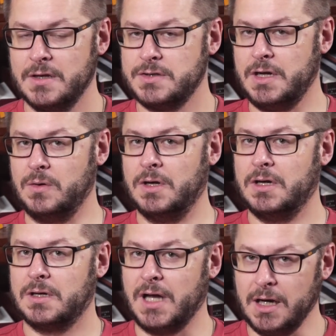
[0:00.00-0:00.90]
So,
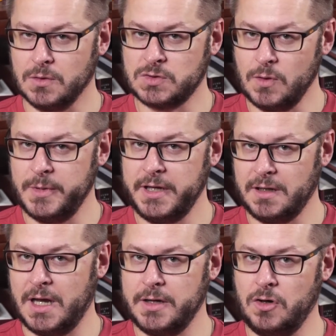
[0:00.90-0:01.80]
Congresswoman
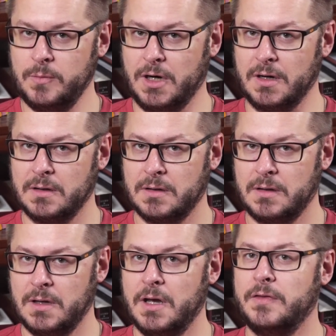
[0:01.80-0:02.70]
Ilhan Omar,
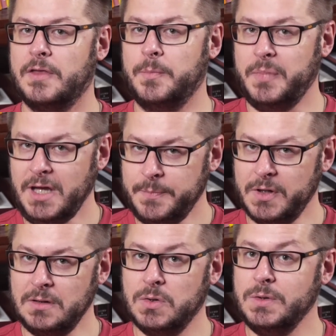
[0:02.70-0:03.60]
the
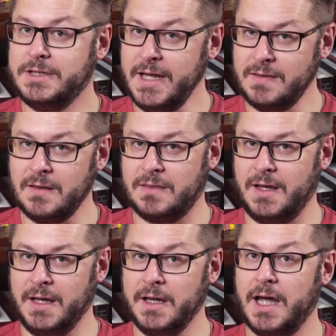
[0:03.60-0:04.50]
people who did the
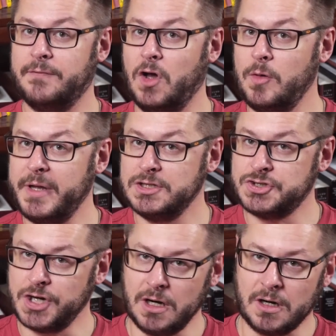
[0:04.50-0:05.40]
thing have all been
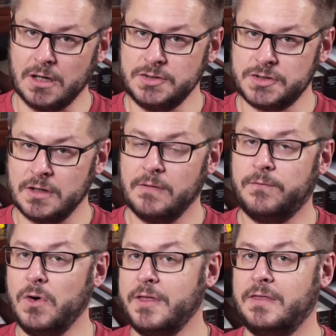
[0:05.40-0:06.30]
charged
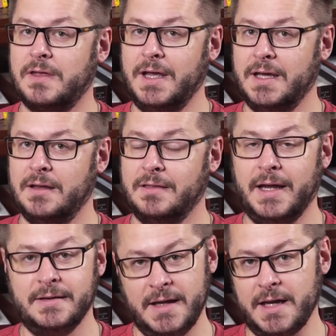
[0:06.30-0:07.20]
for the thing
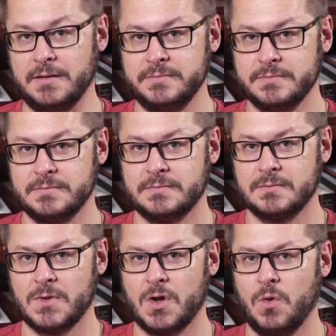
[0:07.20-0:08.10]
they did.
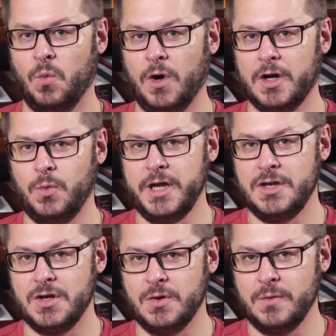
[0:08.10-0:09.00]
What do we
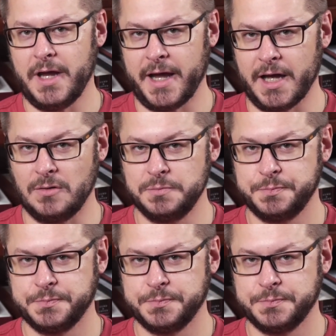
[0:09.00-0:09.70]
do now?